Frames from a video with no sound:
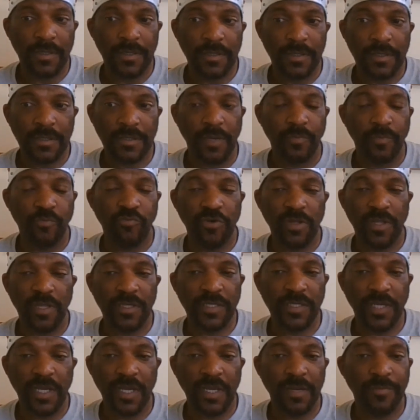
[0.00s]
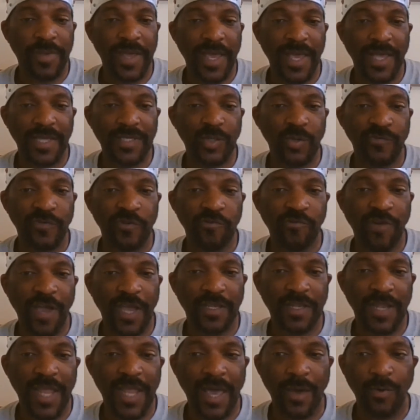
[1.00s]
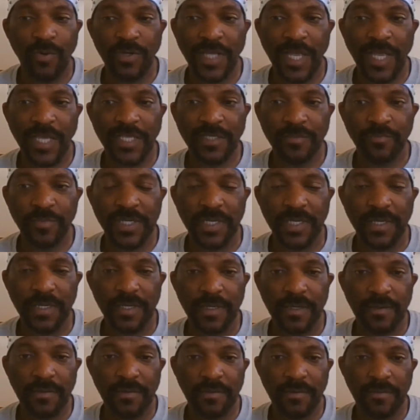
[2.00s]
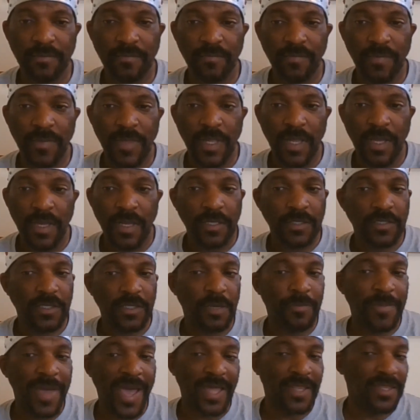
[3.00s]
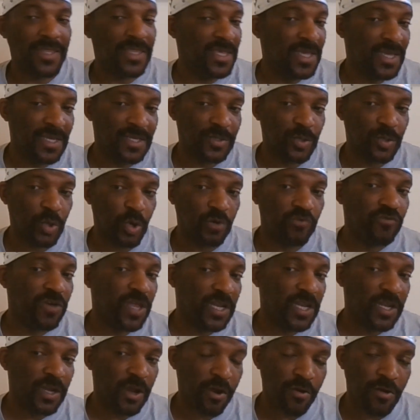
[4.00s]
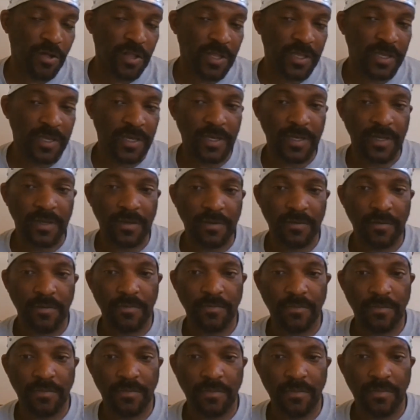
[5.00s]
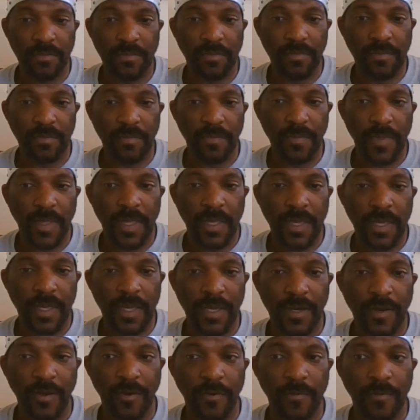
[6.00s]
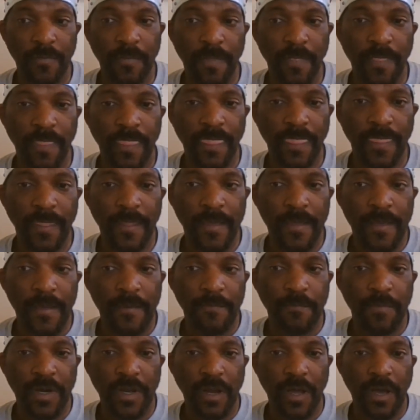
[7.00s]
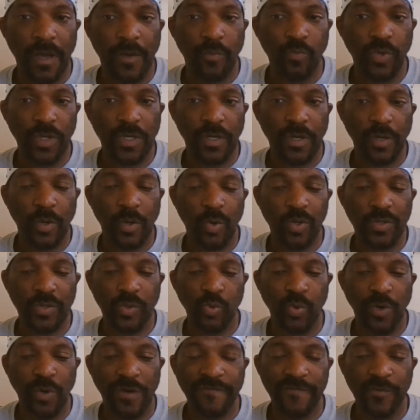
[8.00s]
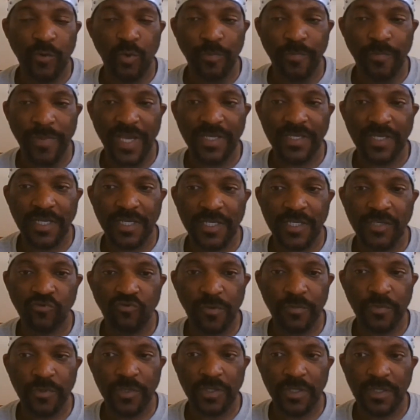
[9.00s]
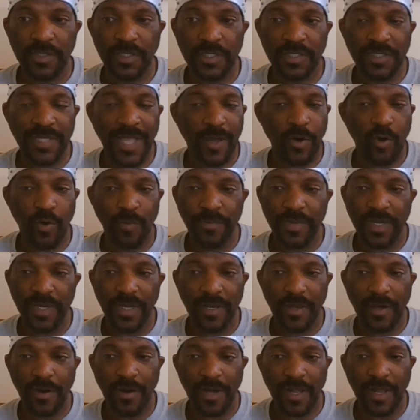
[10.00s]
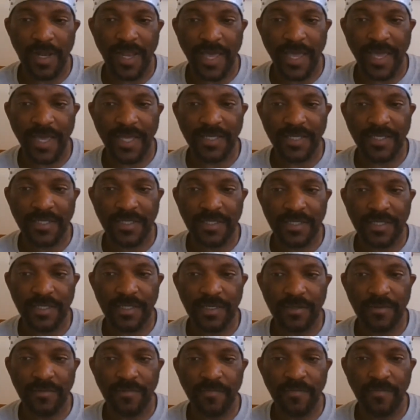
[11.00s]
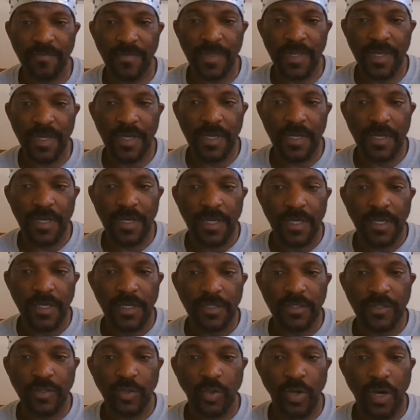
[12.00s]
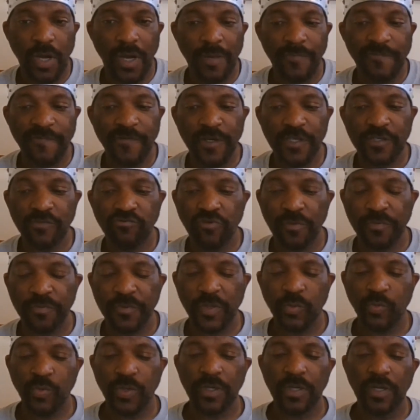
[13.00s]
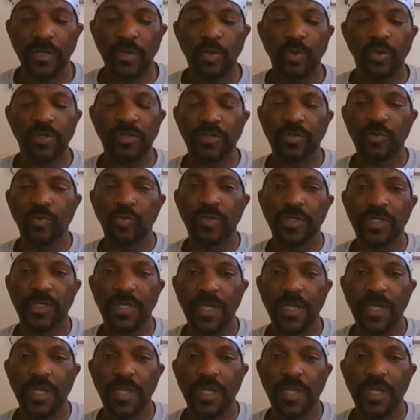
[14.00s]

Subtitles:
Some brothers are in Passover right now as I speak. Some had theirs already earlier, But we're going to go through a few basic scriptures. It's not going to be a long class. So first scripture we're going to go to is